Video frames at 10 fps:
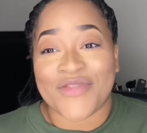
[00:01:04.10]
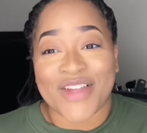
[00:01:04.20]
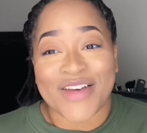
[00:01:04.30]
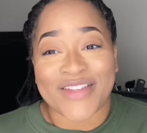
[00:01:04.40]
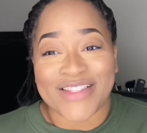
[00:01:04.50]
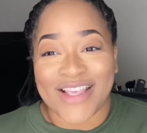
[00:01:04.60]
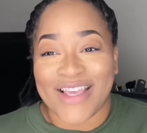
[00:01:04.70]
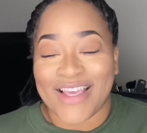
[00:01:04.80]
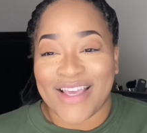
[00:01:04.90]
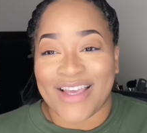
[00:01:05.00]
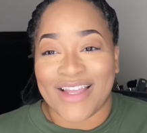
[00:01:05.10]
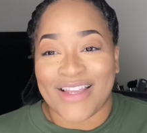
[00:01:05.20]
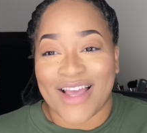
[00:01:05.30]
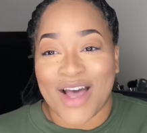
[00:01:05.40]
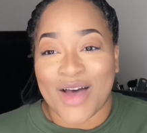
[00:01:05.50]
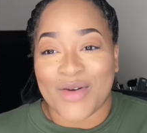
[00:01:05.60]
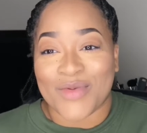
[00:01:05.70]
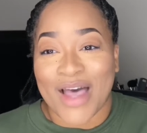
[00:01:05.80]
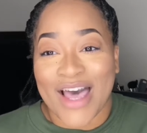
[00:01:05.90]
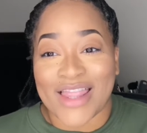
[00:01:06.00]
floss and
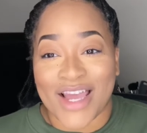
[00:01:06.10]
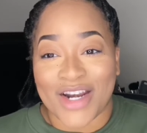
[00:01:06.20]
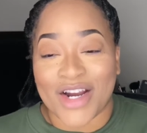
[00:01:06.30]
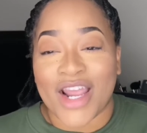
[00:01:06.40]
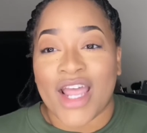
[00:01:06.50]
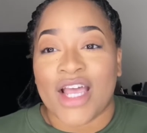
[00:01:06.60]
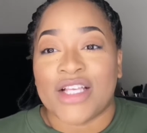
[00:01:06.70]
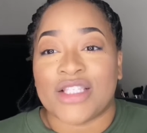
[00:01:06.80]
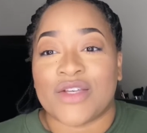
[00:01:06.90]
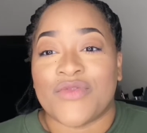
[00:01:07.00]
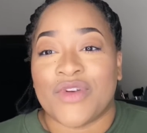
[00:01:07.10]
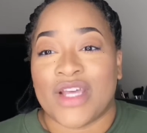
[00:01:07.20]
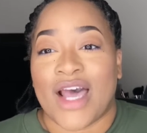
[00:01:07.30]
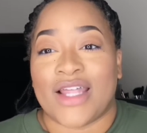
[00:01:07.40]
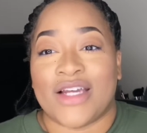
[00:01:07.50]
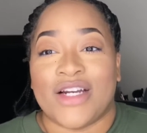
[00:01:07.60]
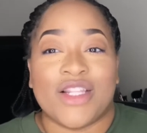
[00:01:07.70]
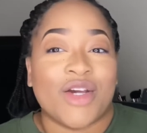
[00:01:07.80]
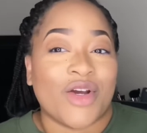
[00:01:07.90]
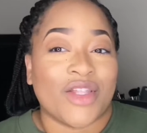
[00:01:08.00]
eyeliner. So for the eyeliner, the
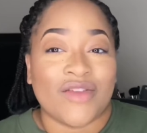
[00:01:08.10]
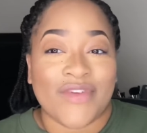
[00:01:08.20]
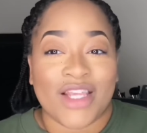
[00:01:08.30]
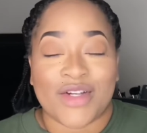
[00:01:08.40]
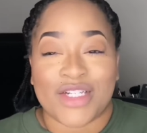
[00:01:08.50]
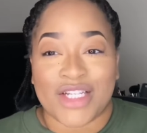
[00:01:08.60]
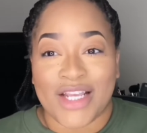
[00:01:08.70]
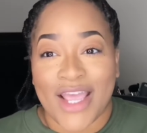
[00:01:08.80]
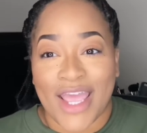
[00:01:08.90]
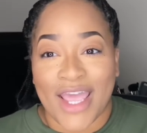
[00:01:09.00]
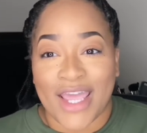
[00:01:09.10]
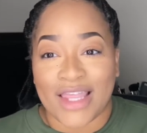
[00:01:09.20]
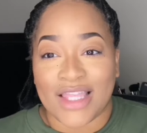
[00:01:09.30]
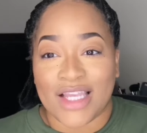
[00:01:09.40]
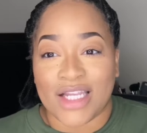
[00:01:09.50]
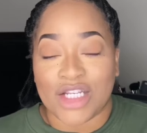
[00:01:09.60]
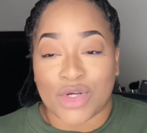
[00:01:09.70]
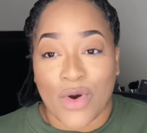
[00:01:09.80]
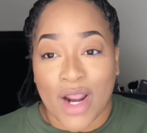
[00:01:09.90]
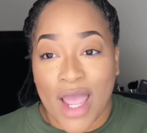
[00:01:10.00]
girl in the video, she had the
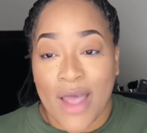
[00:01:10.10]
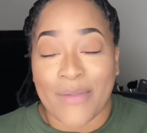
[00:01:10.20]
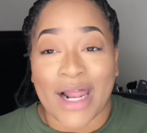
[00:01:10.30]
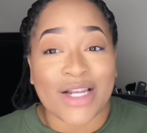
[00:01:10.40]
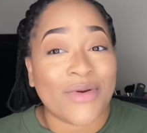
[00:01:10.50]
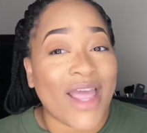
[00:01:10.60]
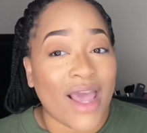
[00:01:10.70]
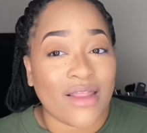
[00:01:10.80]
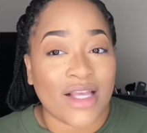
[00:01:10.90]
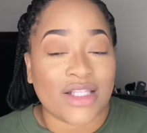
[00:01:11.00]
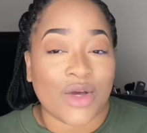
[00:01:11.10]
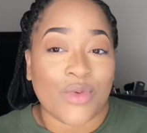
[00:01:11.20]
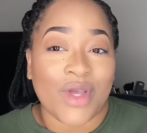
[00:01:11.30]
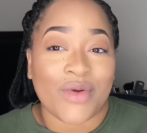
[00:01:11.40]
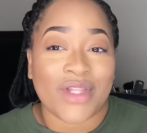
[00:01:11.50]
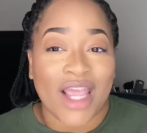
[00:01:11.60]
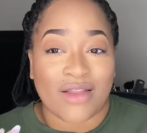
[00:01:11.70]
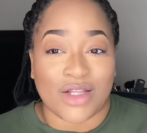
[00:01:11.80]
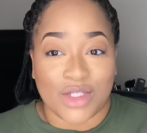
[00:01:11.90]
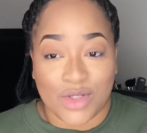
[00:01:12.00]
jar kind, but I don't have that, so we only have
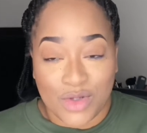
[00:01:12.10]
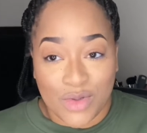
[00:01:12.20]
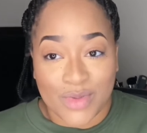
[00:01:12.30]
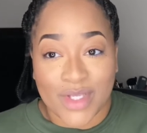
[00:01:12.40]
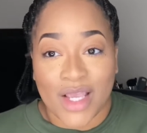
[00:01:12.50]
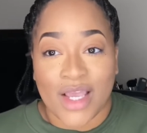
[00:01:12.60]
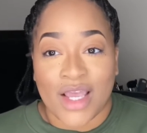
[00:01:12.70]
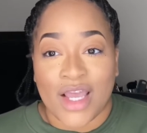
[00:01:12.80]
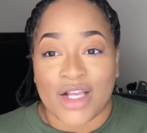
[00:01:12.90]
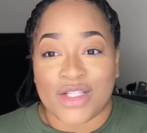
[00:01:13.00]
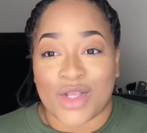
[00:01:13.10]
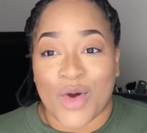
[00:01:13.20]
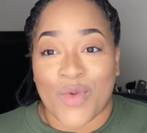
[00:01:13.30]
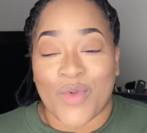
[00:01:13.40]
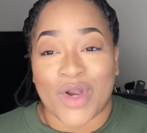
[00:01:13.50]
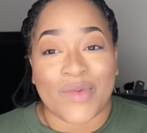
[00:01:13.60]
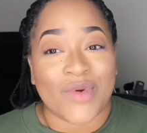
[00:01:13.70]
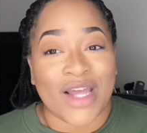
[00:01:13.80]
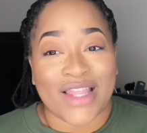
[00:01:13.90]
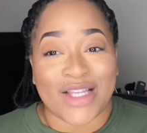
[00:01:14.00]
the tubes. So what I'm
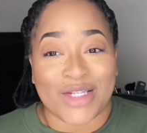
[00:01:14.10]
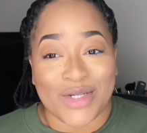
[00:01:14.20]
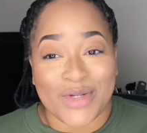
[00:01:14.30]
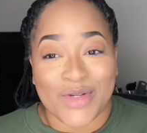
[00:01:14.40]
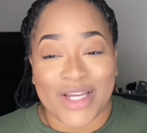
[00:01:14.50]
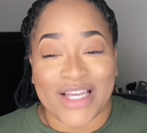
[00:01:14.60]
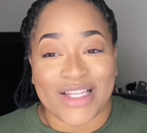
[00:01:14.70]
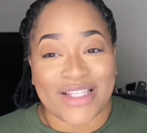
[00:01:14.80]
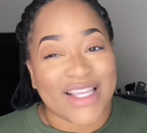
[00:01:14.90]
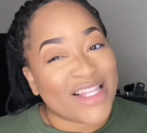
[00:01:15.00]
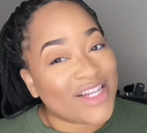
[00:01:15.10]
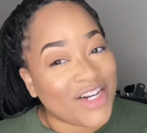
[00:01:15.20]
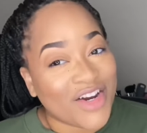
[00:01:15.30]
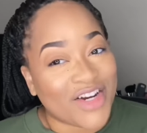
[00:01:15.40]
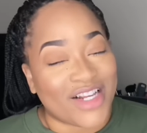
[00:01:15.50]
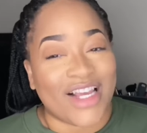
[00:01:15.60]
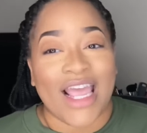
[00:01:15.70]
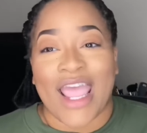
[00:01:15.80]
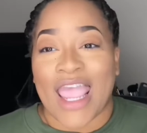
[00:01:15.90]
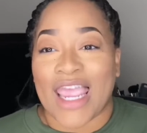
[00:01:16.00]
gonna have to do is get a little dirty,
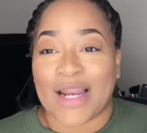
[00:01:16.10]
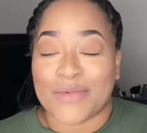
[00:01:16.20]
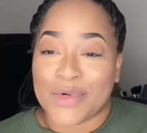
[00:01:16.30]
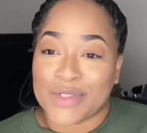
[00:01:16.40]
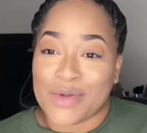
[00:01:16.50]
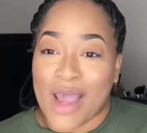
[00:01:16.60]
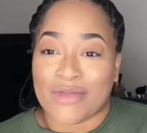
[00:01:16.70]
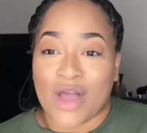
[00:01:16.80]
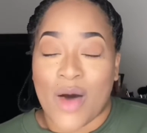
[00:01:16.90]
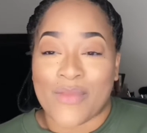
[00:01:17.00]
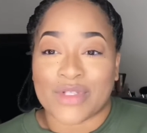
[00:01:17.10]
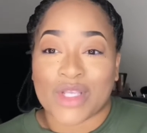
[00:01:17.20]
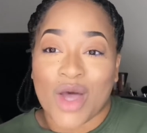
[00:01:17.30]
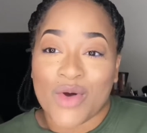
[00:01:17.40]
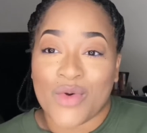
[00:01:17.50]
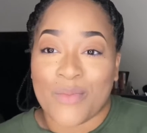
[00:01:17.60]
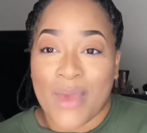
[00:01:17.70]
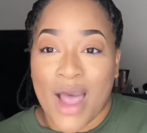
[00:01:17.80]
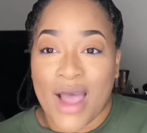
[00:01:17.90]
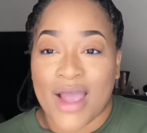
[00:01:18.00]
and I'm going to have to almost coat
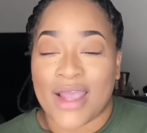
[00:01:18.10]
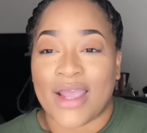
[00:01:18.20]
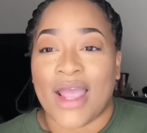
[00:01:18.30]
my